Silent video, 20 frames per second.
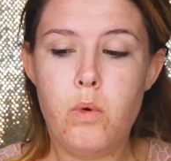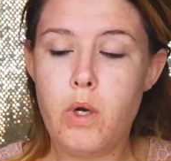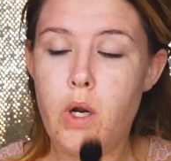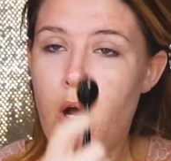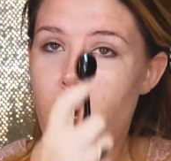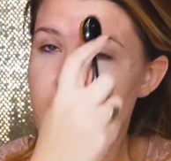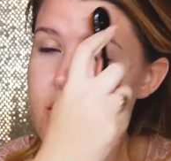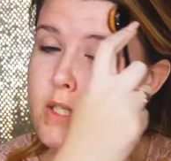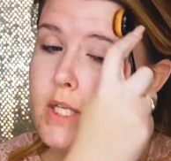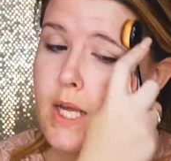What
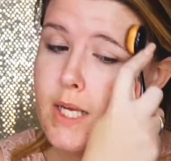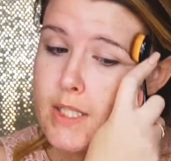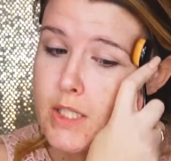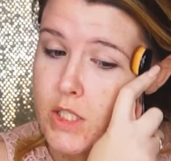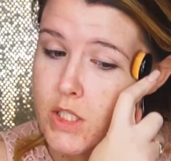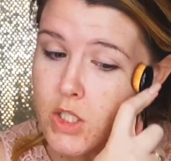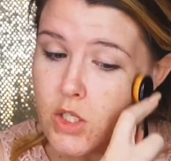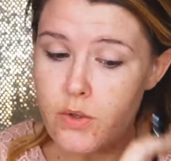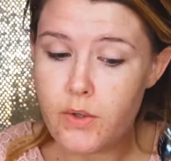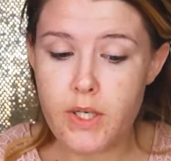I also like
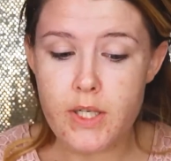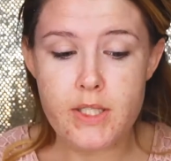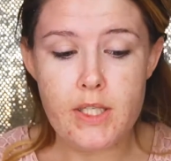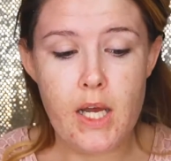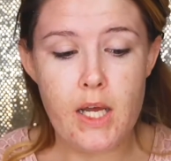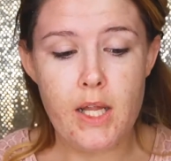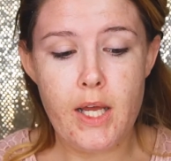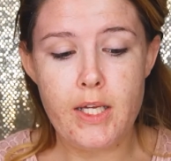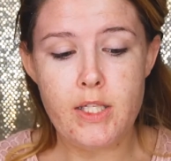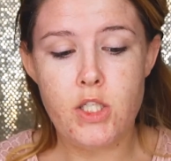to do is
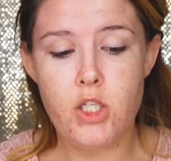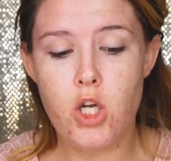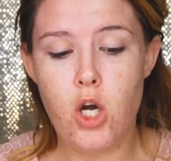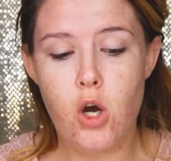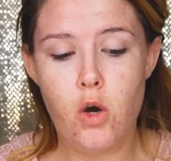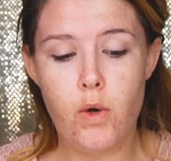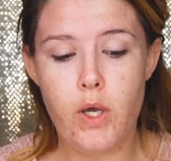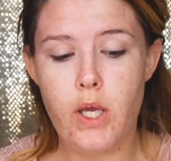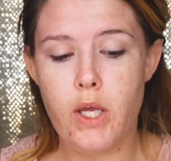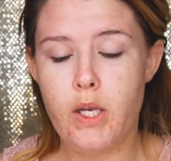I like to
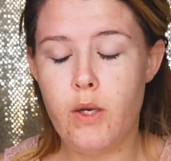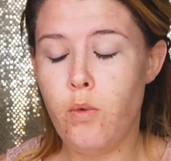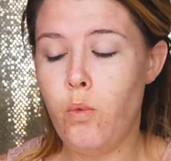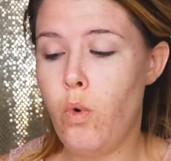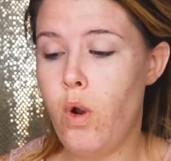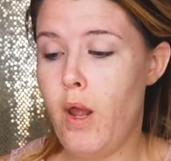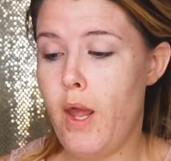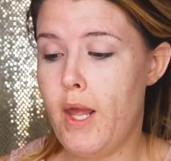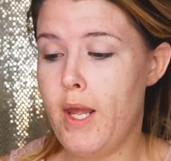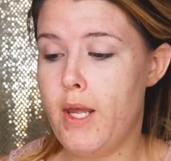go in
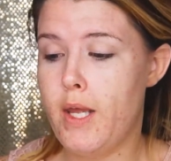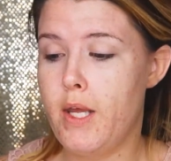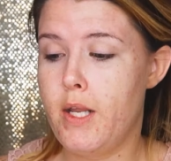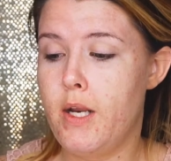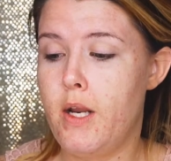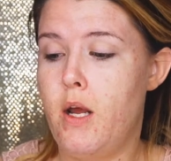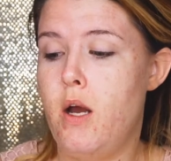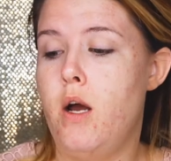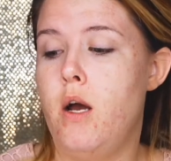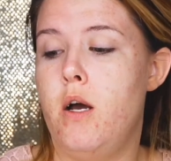and
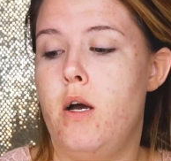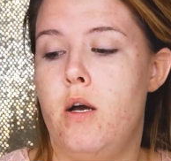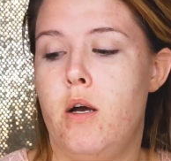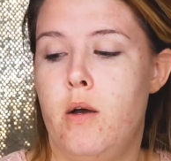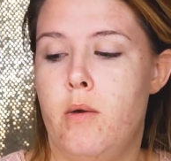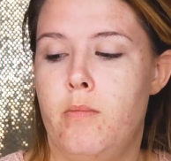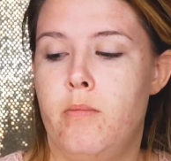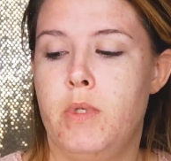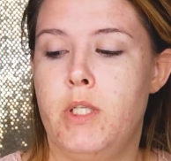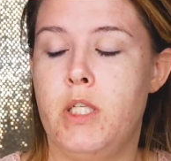
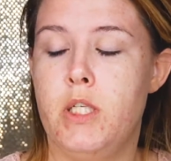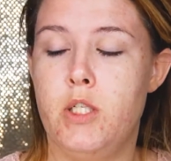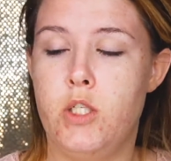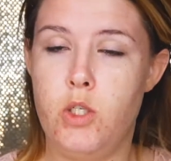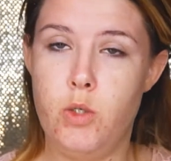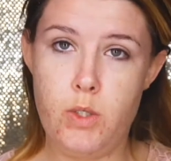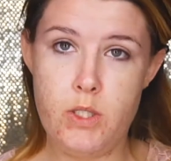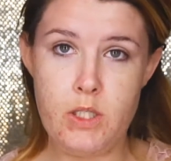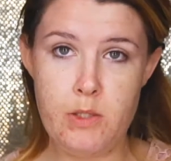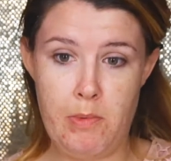
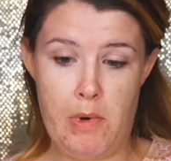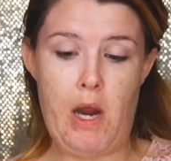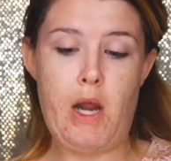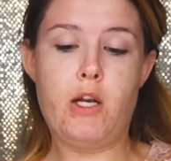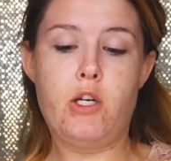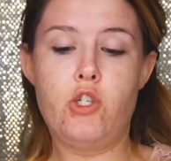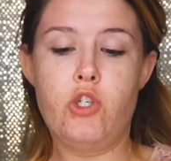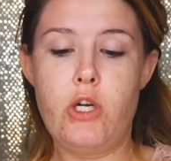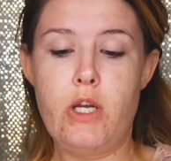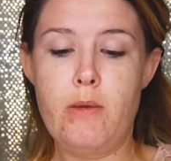do a spot
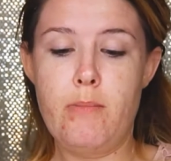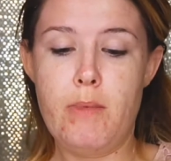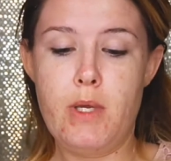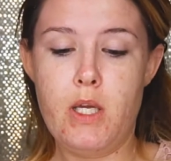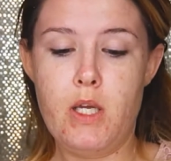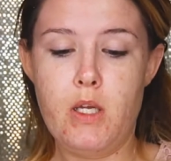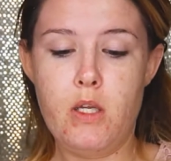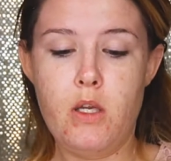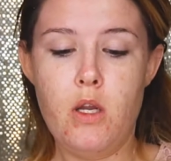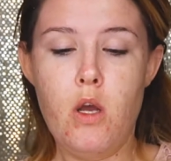
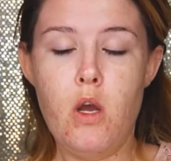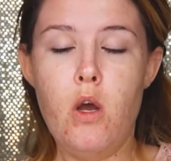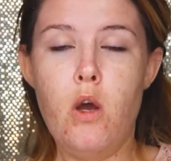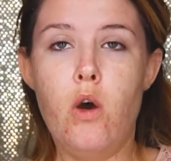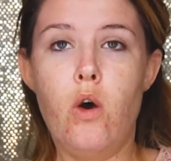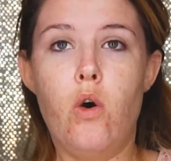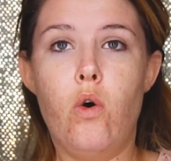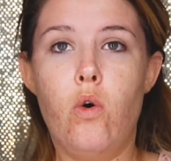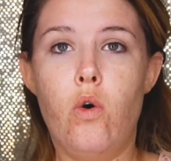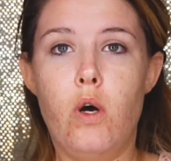treatment
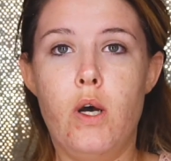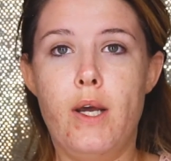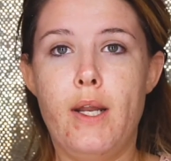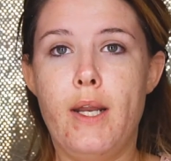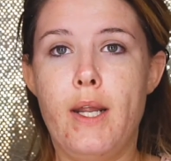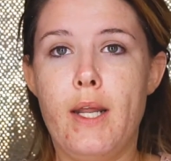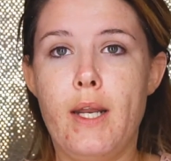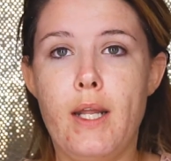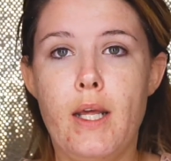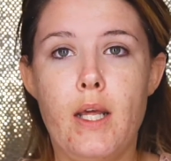on
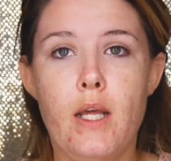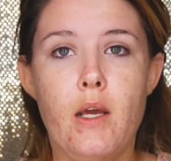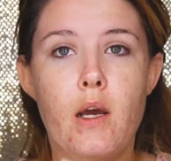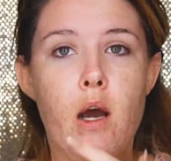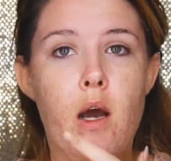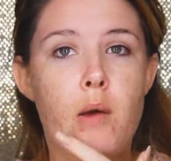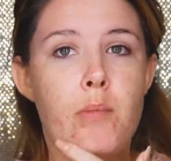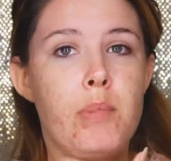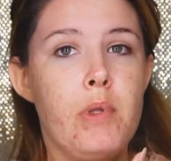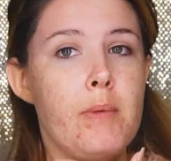any
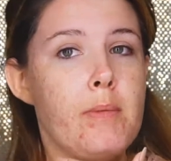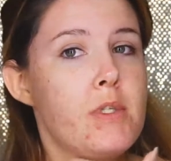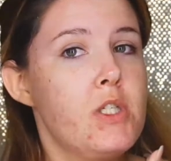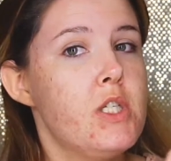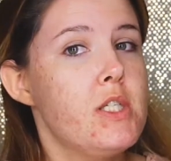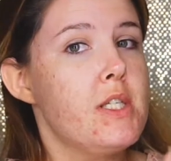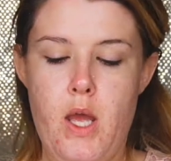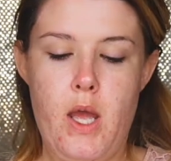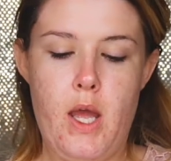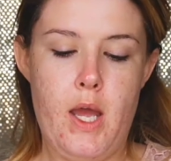
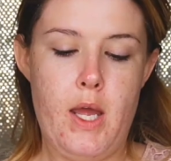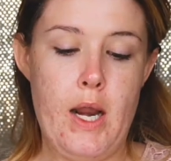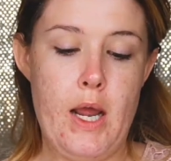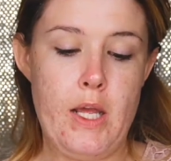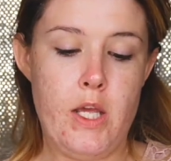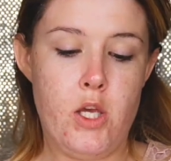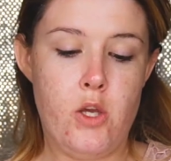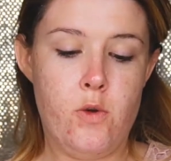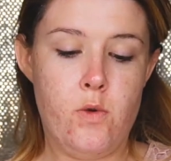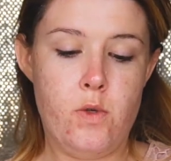blemishes, and I
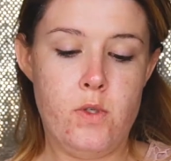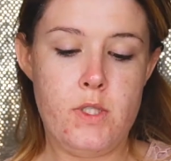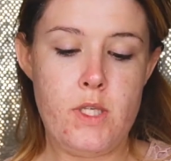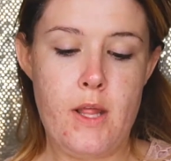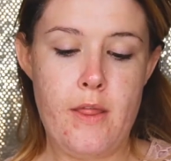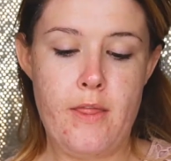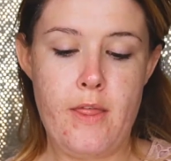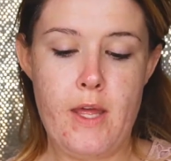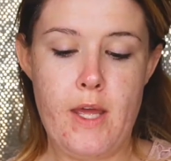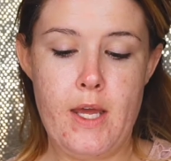use
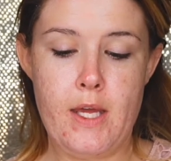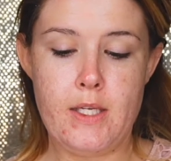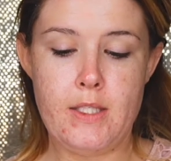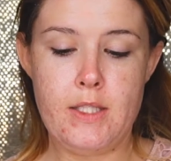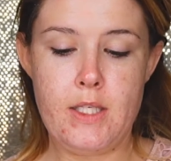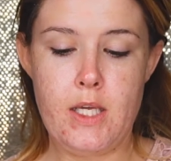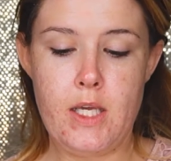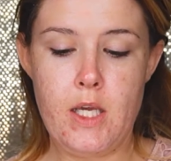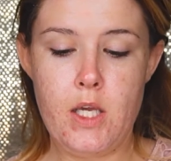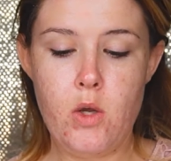this
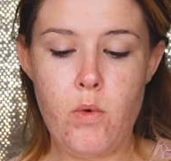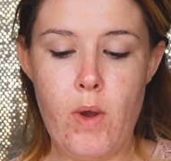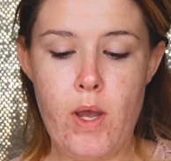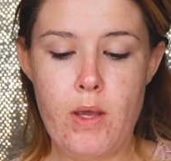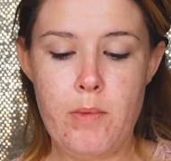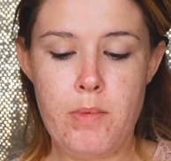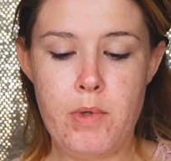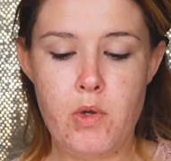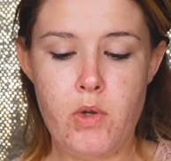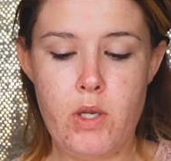
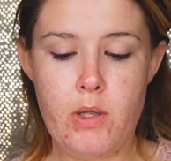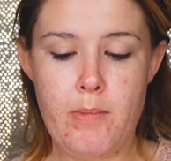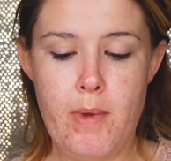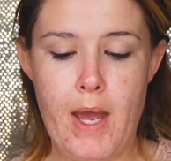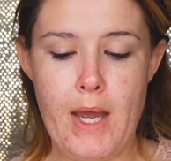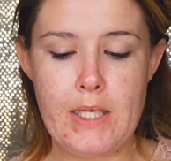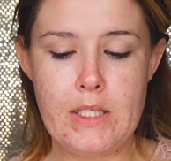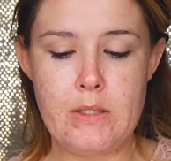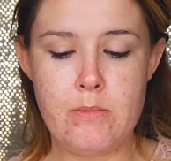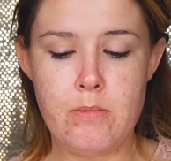Equate Beauty
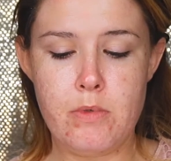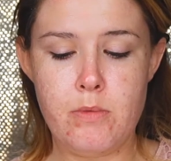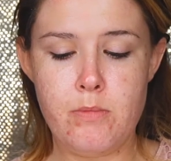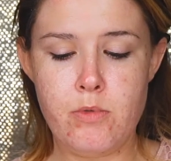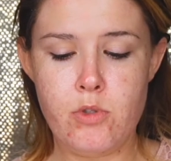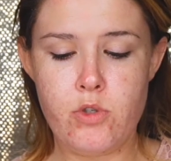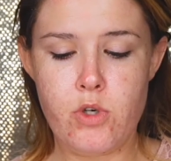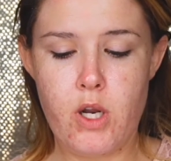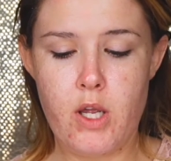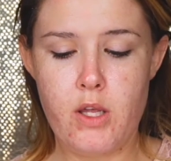Maximum
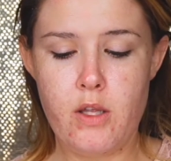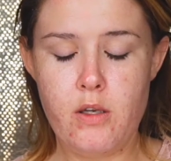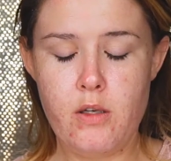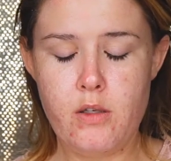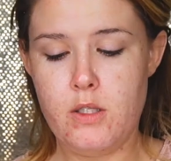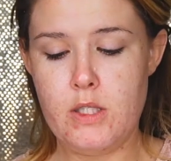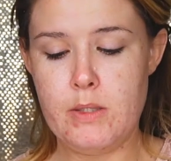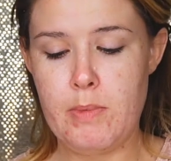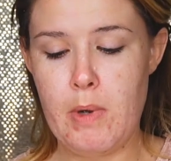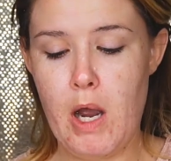Straight
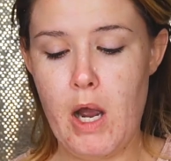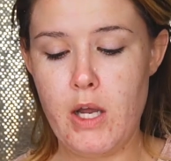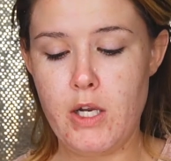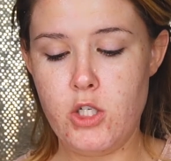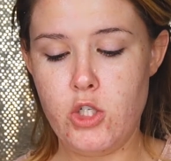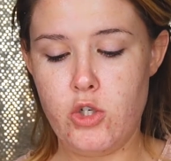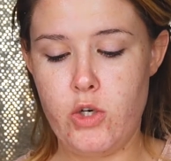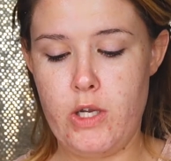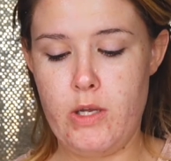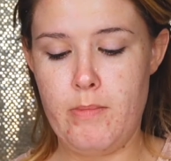Spot
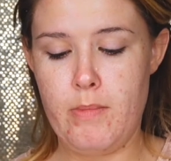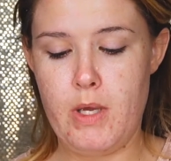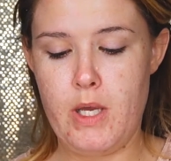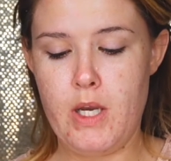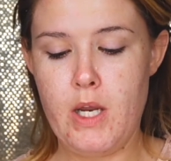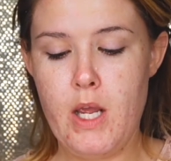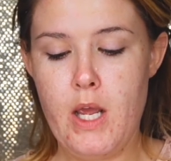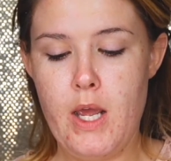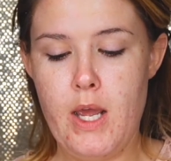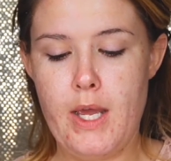Treatment.
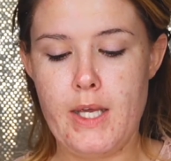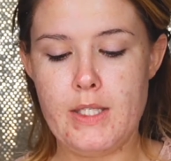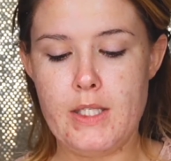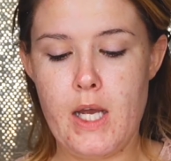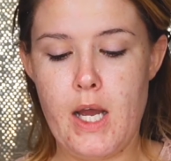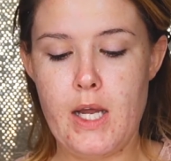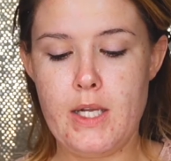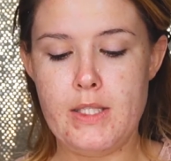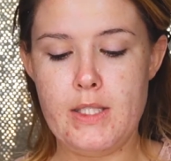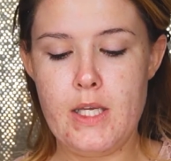It's
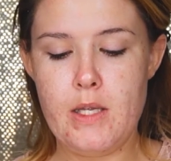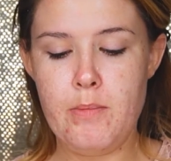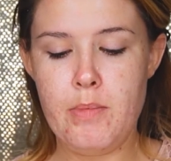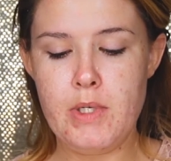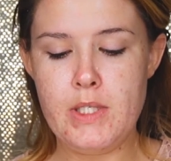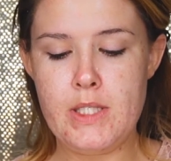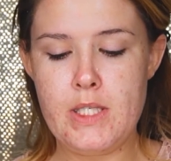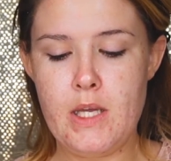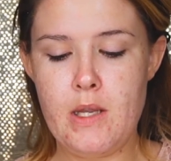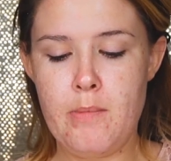got
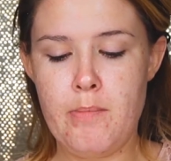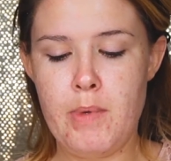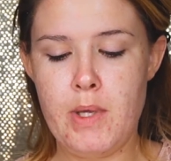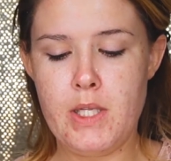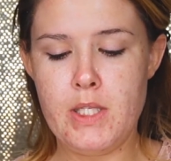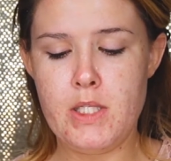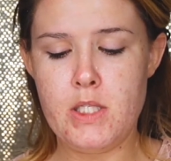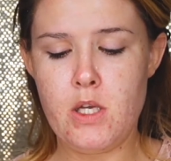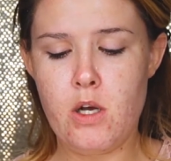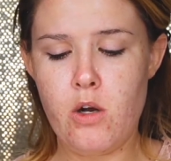10%
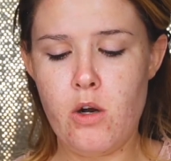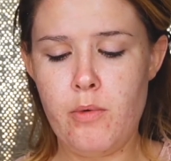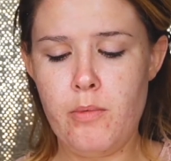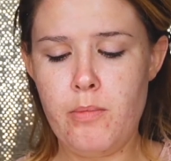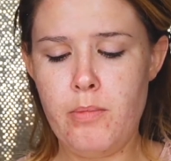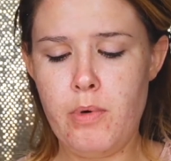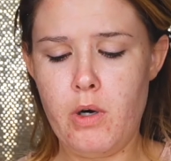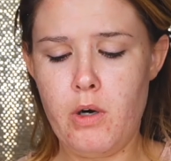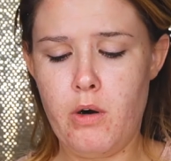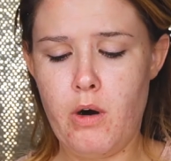benzoyl
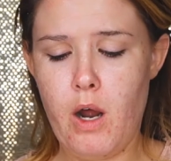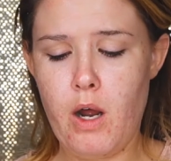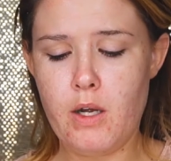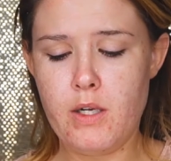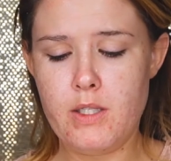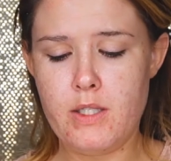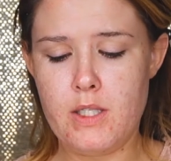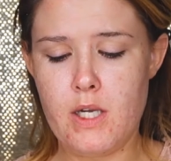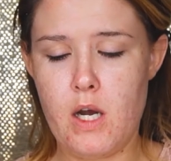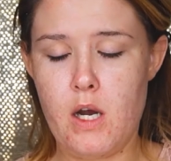
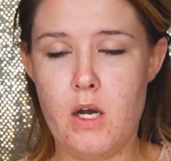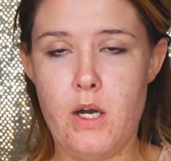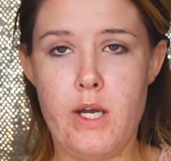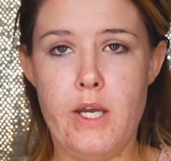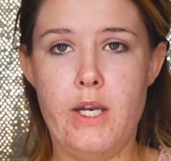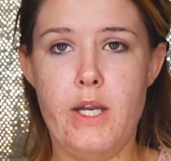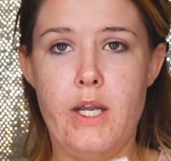peroxide,